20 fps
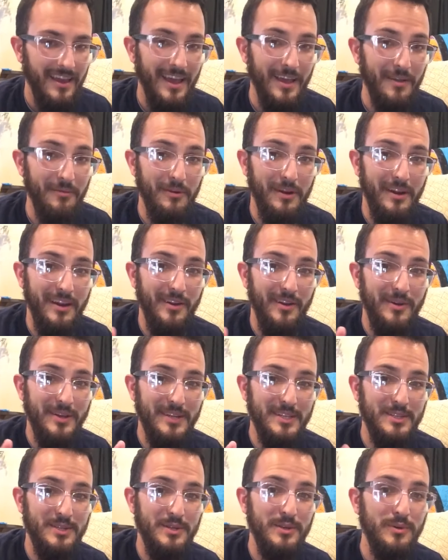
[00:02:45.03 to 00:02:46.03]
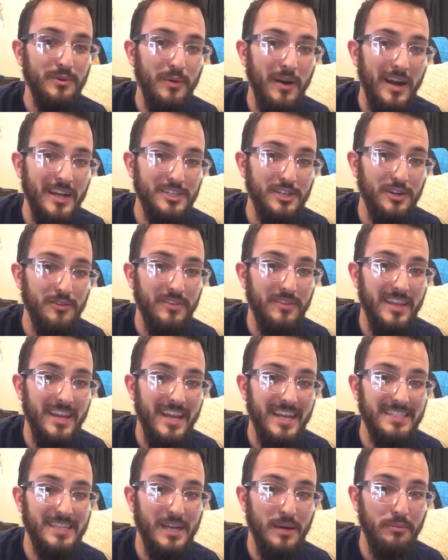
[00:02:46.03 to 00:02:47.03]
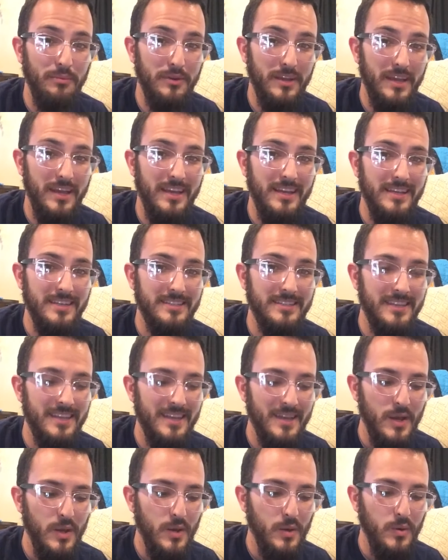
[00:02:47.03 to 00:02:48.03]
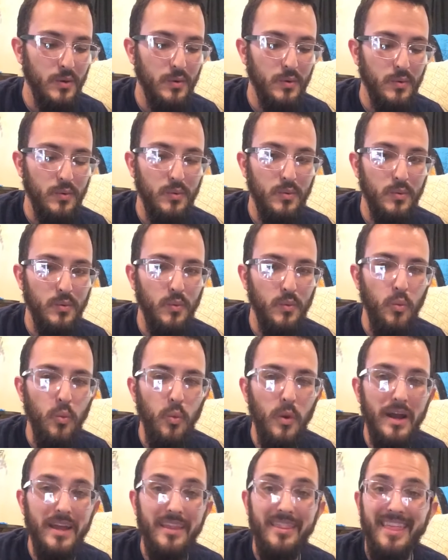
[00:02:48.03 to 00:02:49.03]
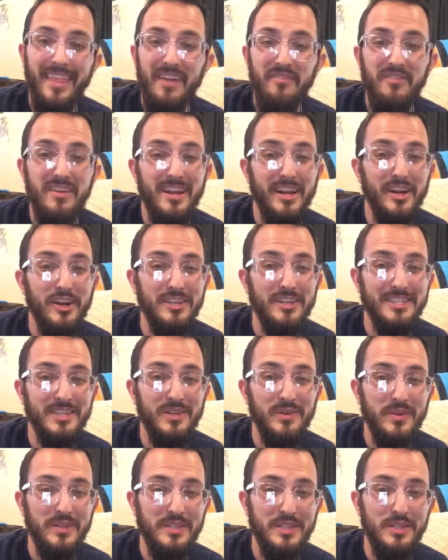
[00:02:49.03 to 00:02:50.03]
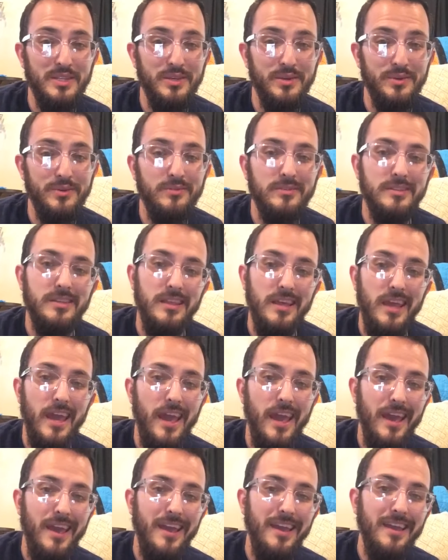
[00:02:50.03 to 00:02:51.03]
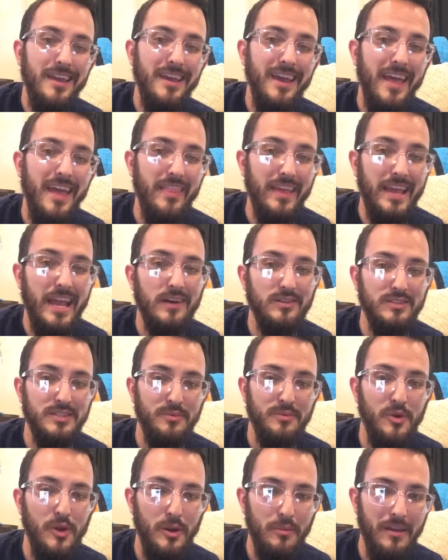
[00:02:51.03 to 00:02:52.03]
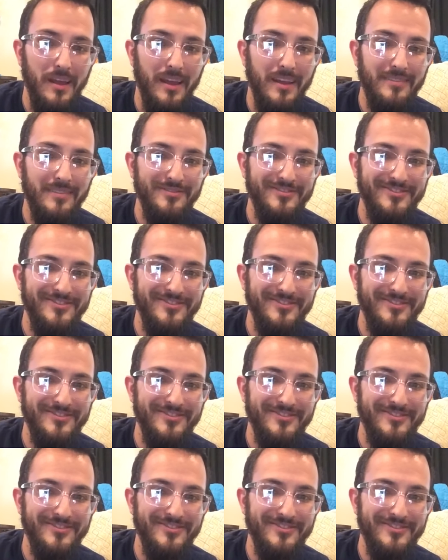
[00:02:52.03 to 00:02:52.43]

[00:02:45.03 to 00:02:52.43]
And we're going to watch over the next couple days what that vinegar is going to do to the egg and the calcium carbonate.